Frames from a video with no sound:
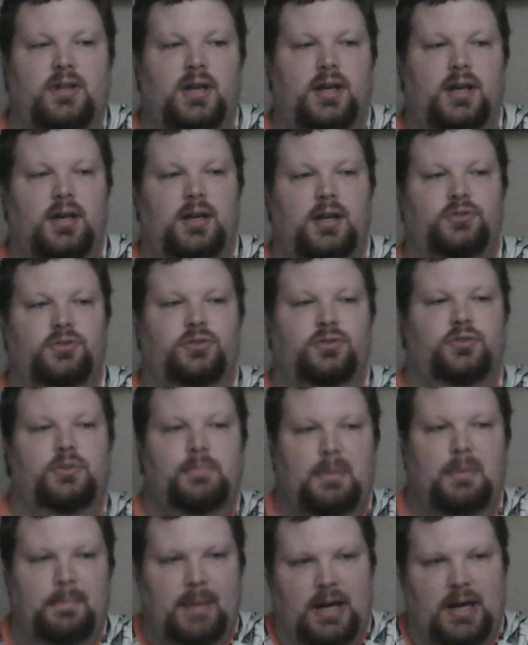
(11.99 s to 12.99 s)
As you can see,
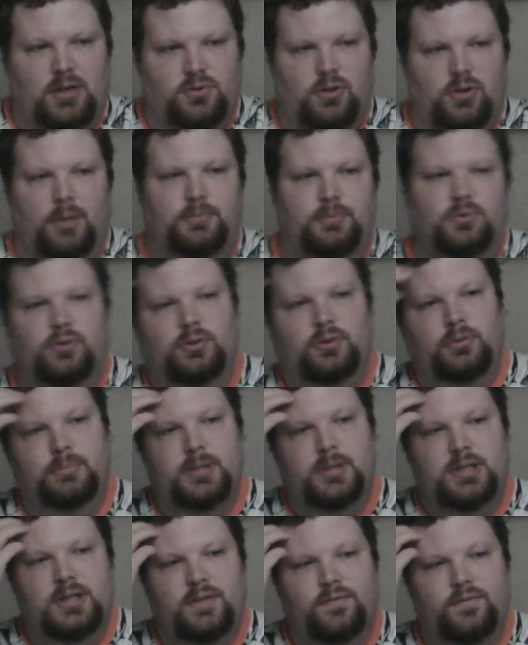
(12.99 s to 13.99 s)
my backdrop's a little
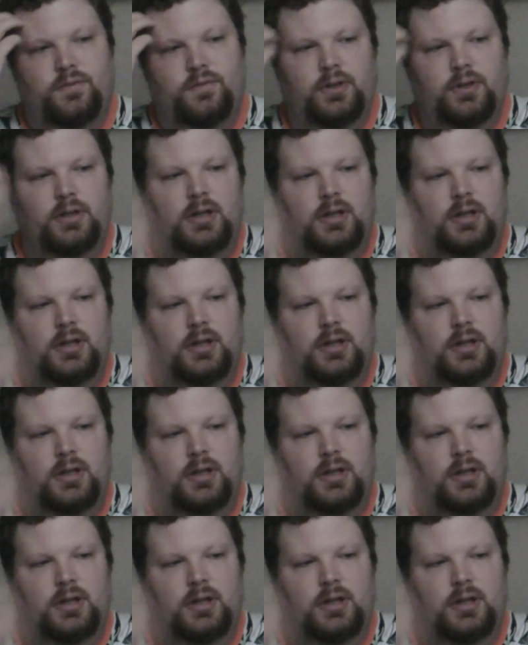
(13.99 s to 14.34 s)
bit different.